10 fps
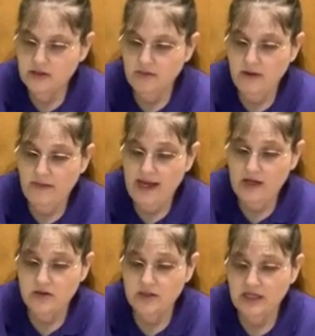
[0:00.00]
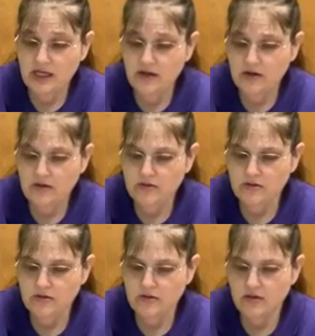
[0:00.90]
some command hooks here.
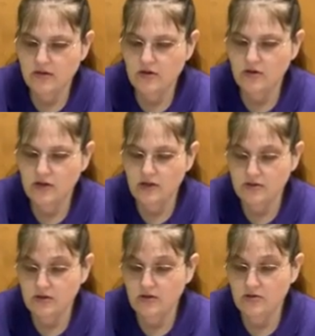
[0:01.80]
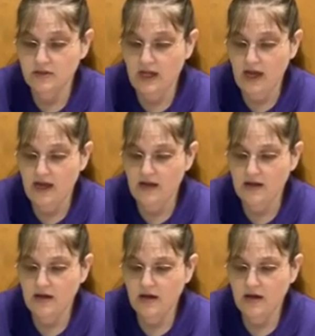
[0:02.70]
You can also use that.